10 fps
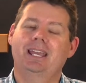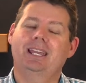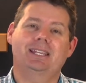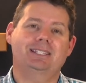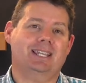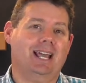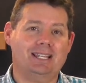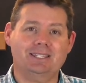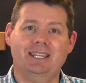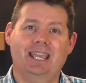his
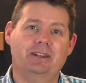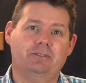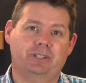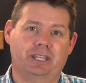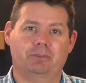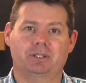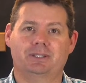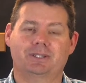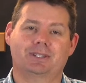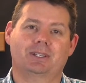casting out of
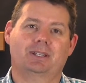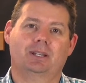demons,